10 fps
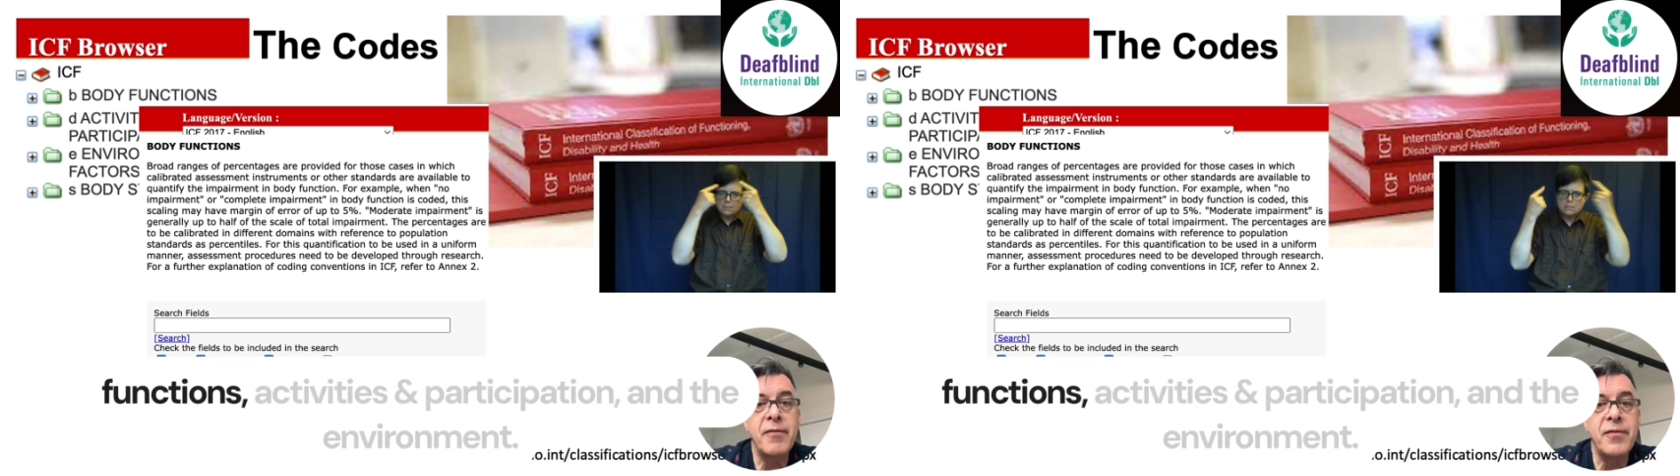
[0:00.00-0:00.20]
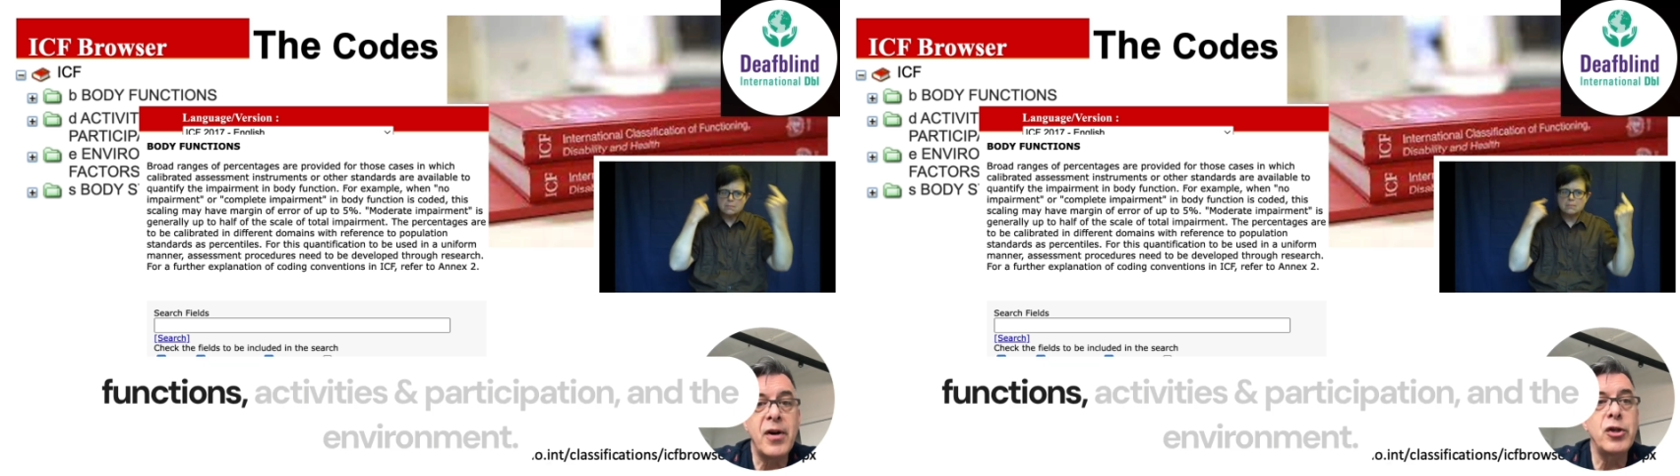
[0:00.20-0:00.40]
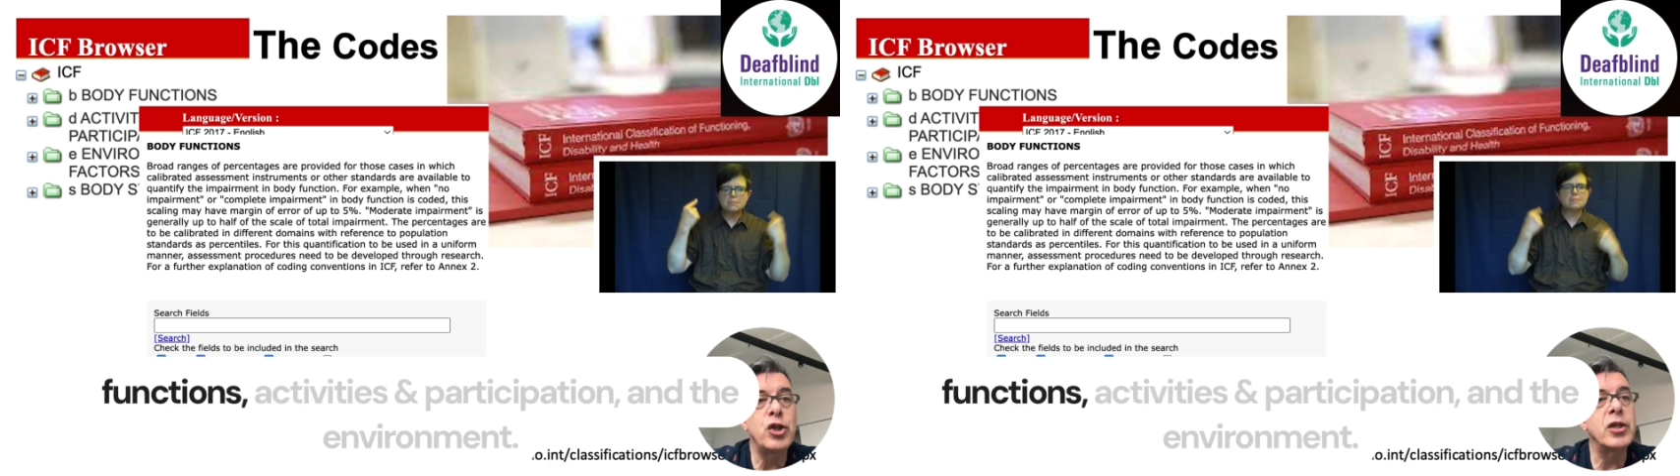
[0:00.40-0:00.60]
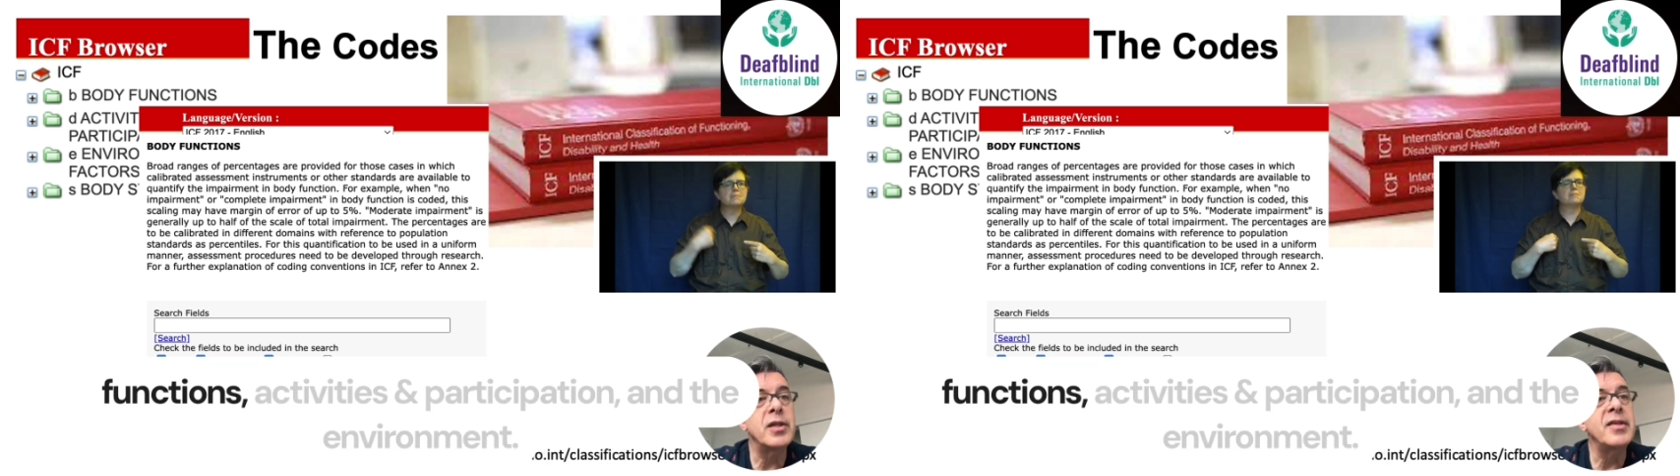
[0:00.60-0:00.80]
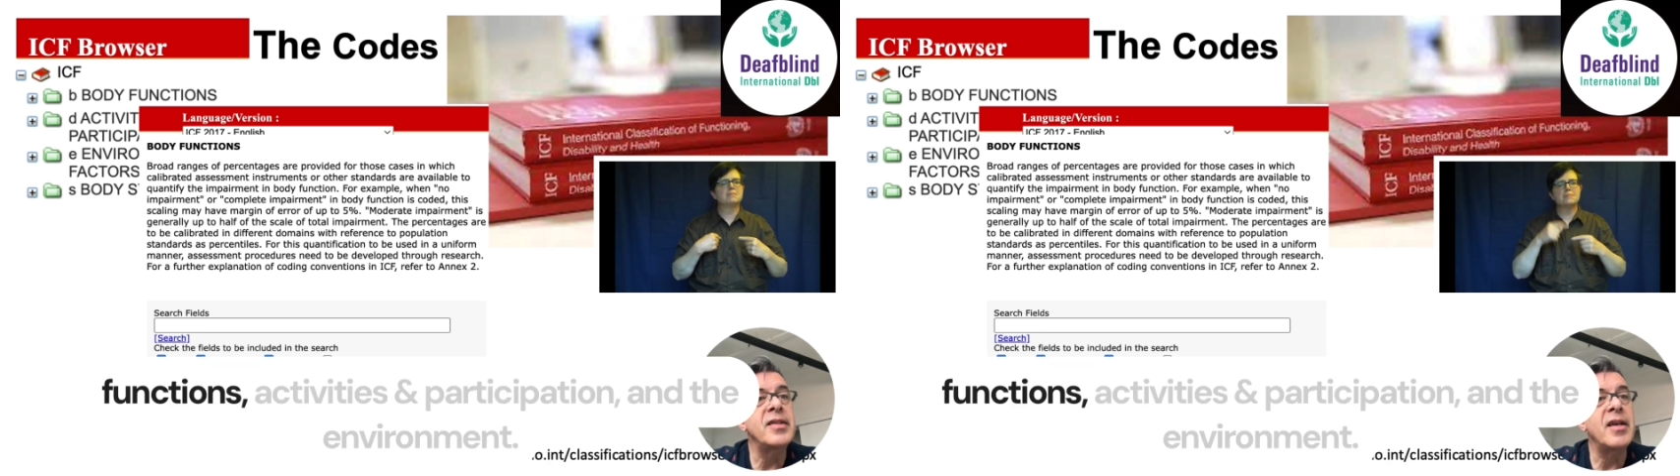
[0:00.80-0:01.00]

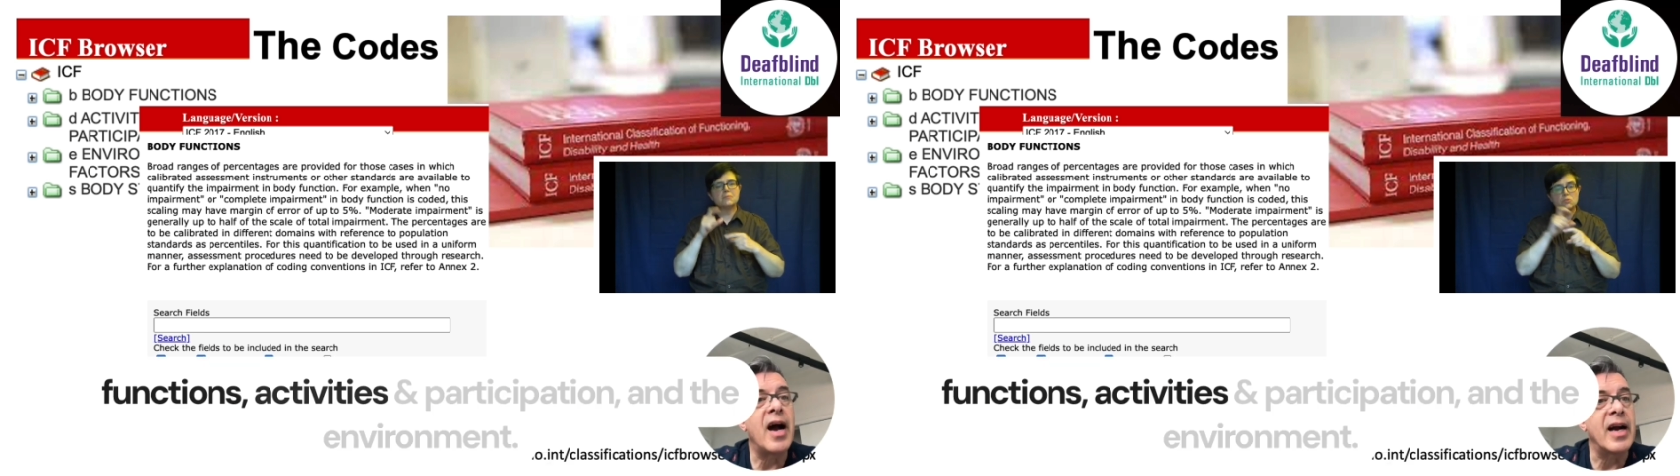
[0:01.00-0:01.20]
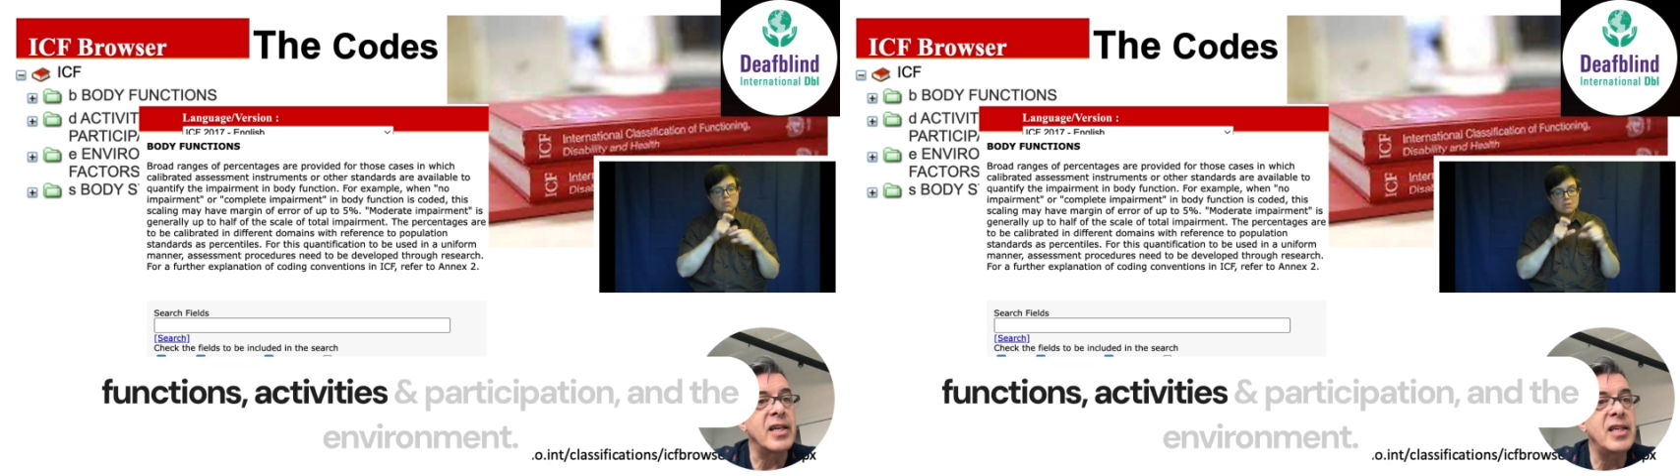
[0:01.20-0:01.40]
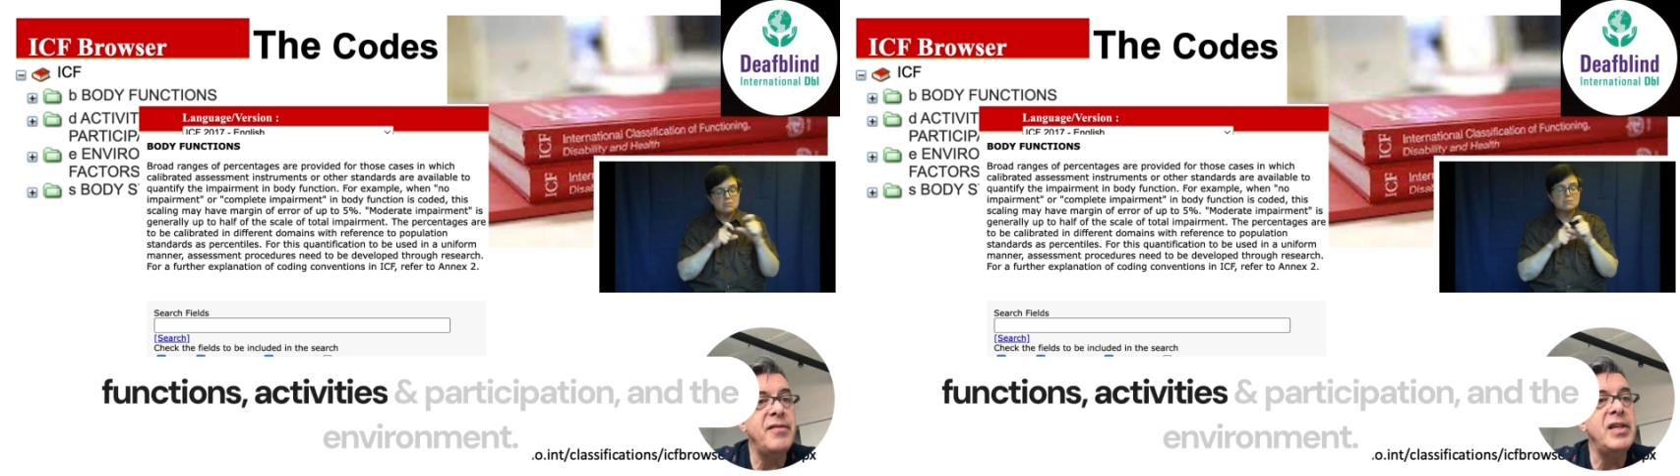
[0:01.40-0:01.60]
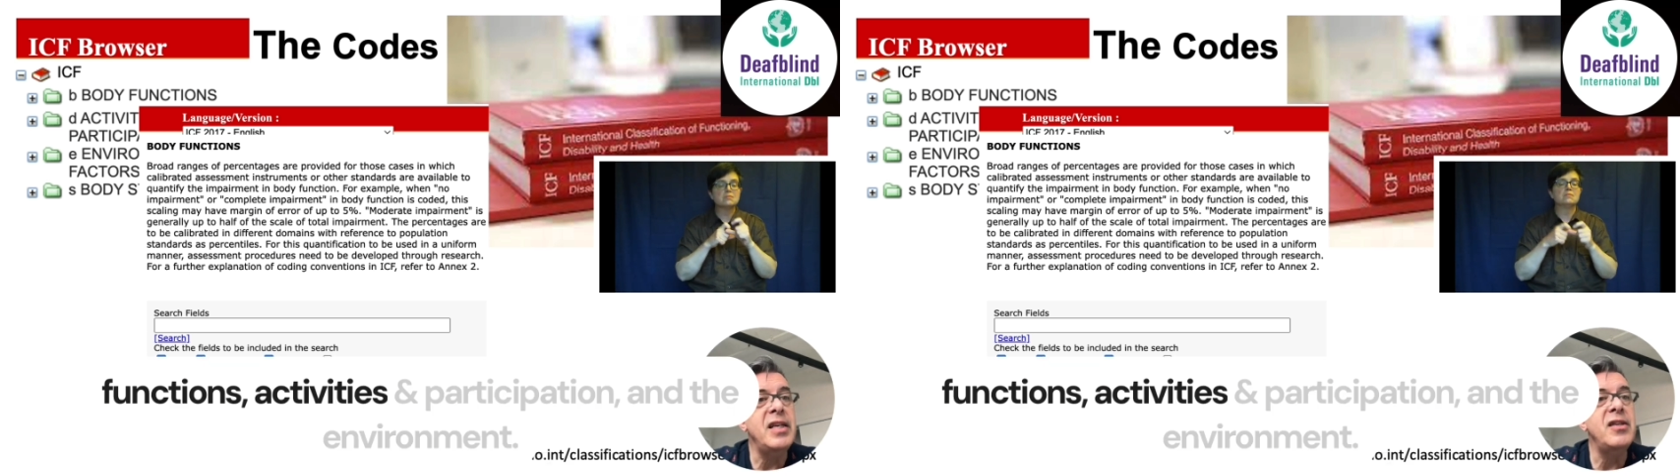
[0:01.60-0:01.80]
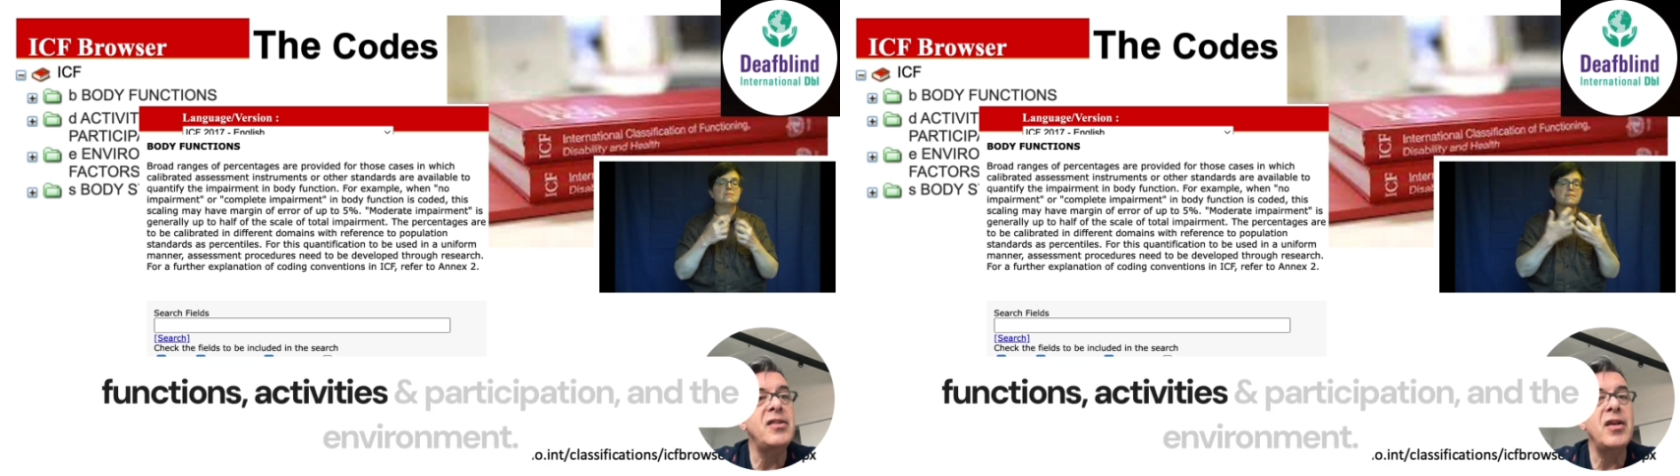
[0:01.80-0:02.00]
functions,
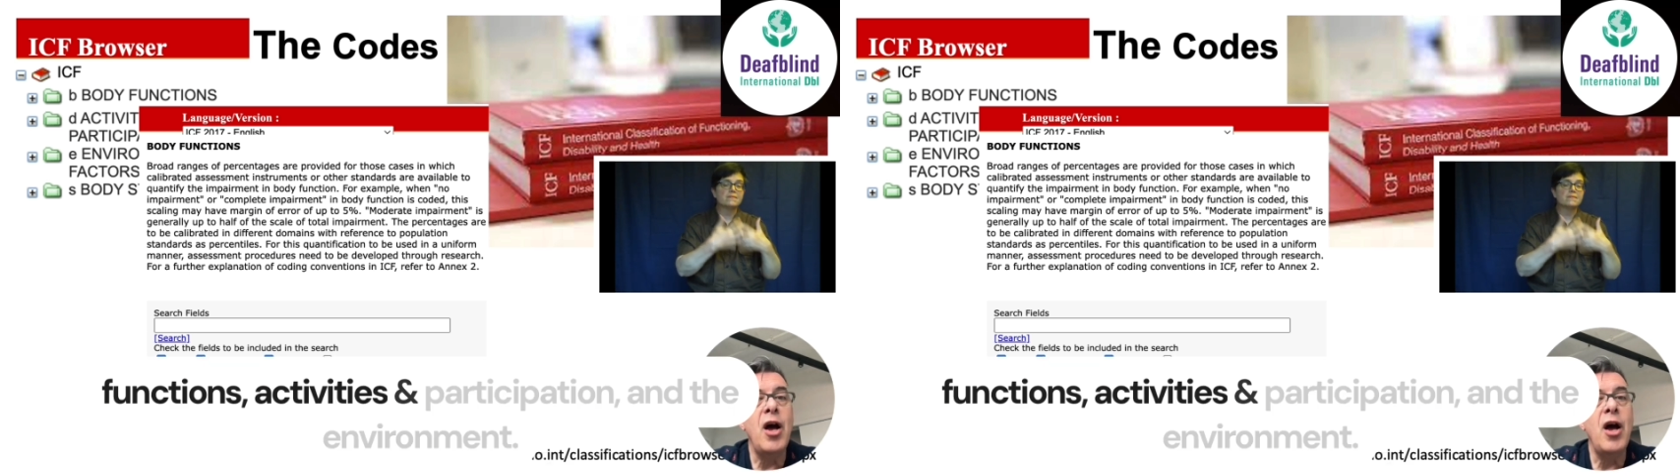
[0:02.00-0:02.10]
activities,